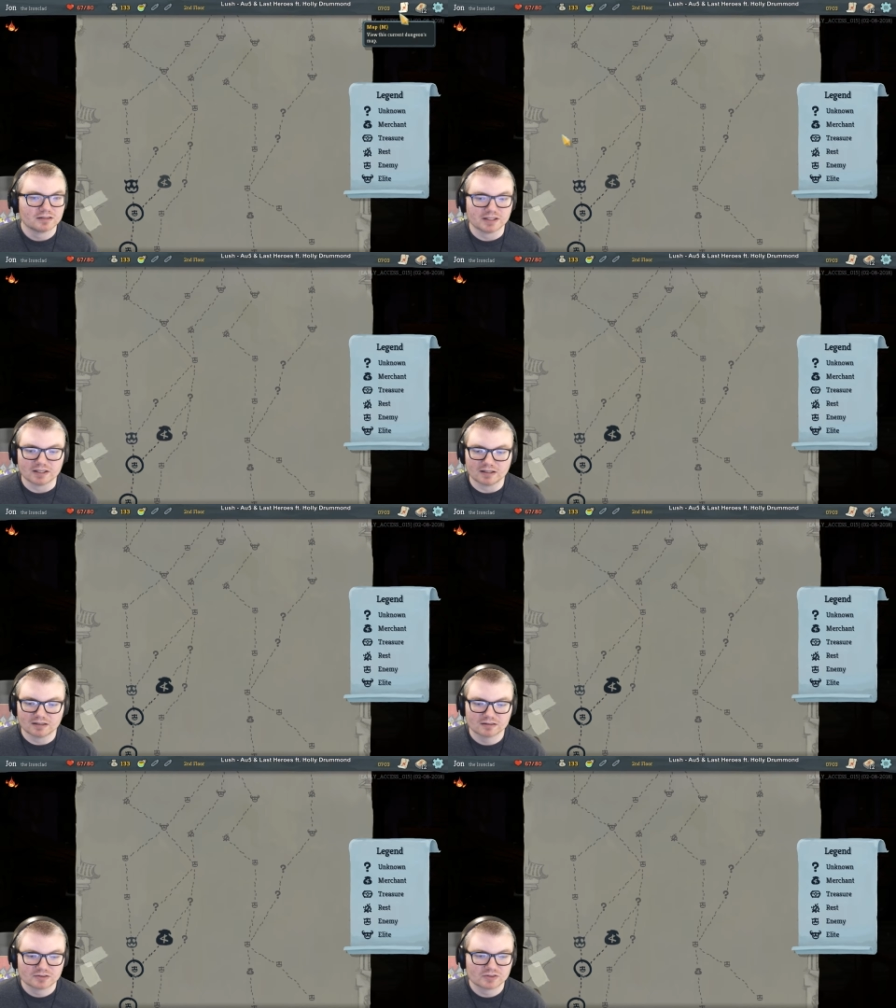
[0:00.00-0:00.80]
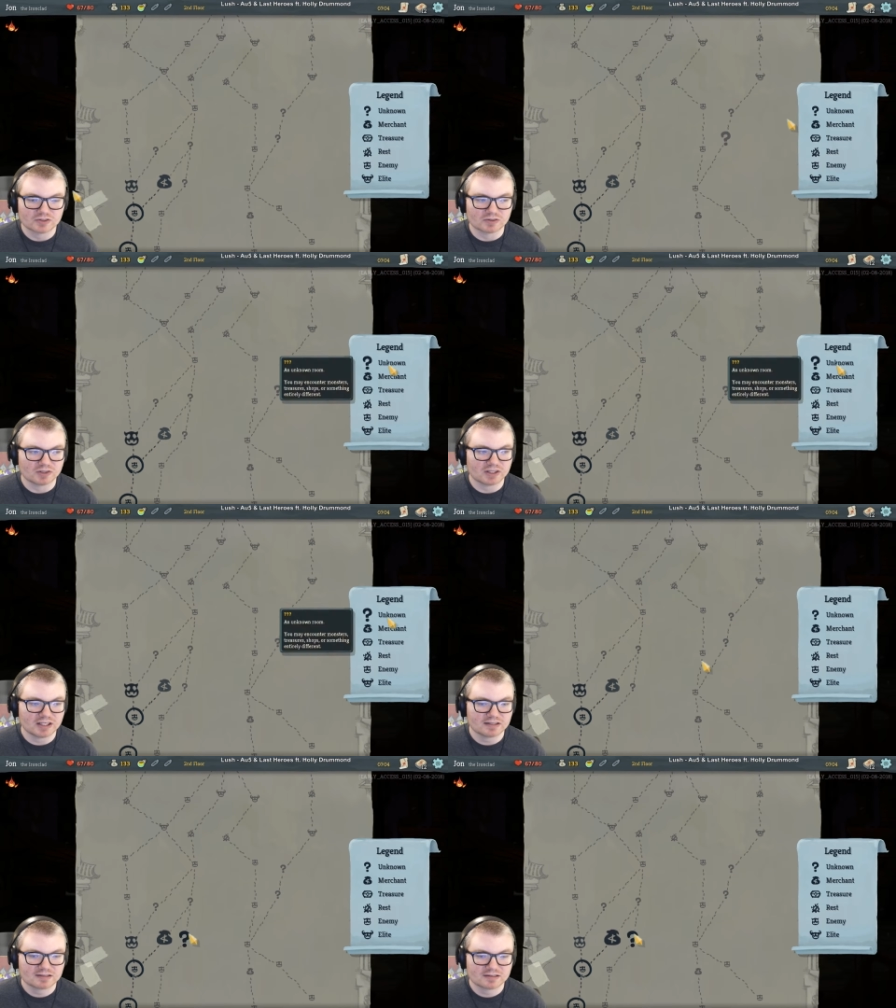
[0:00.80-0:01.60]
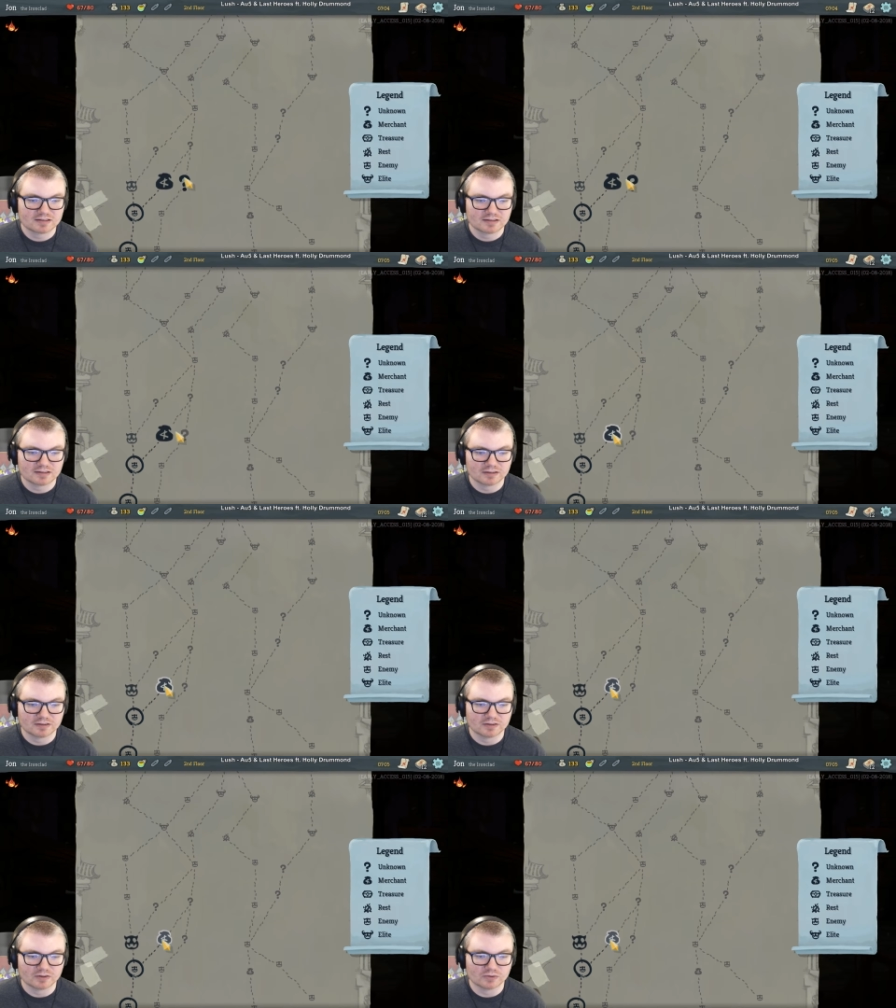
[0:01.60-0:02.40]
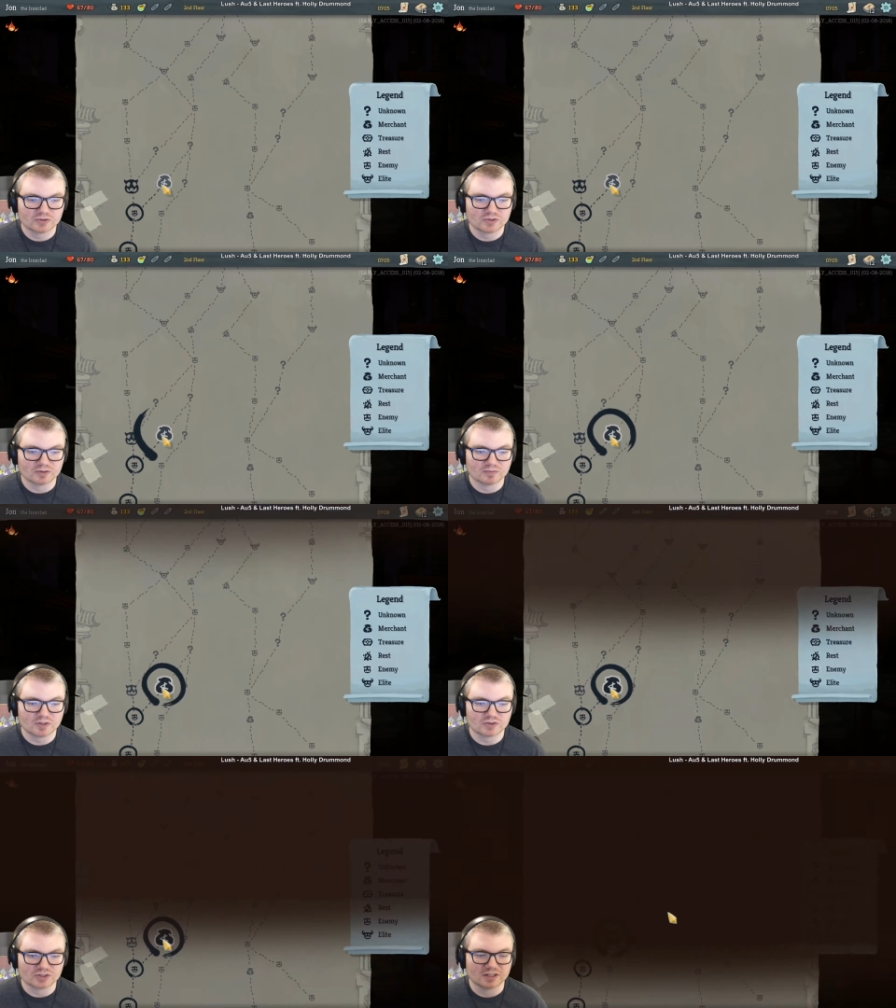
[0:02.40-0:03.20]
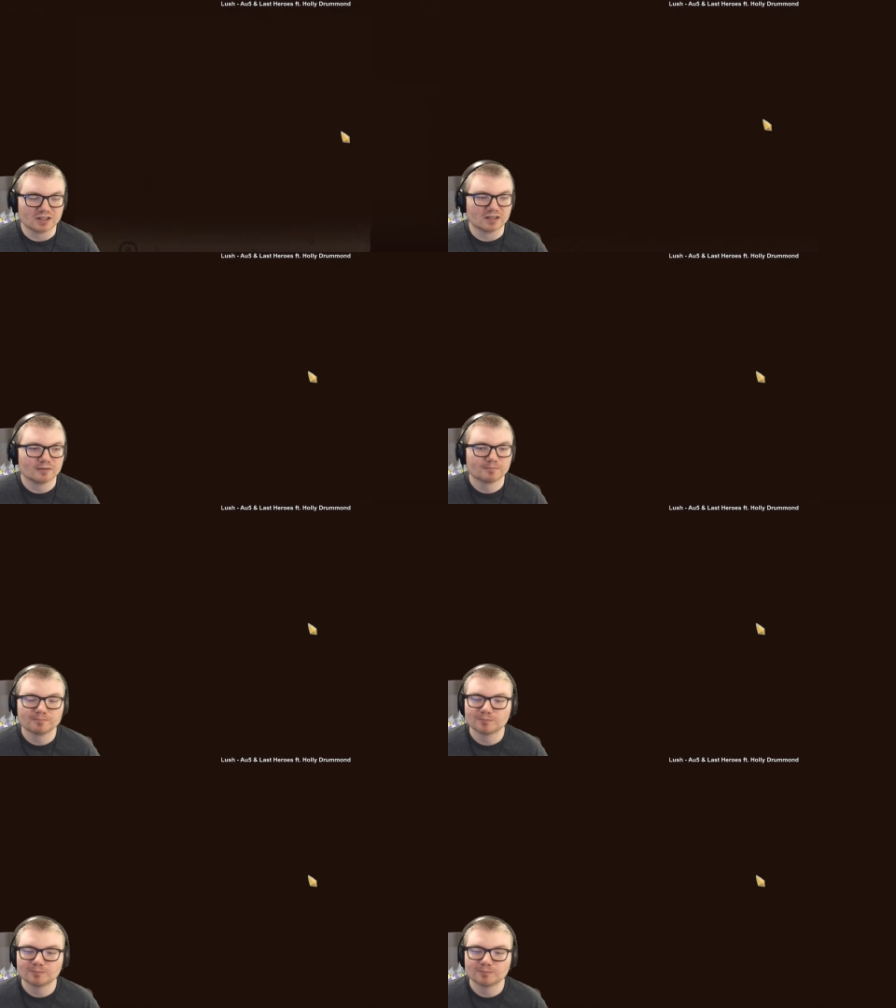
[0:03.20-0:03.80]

yeah. So let's go to the merchant now.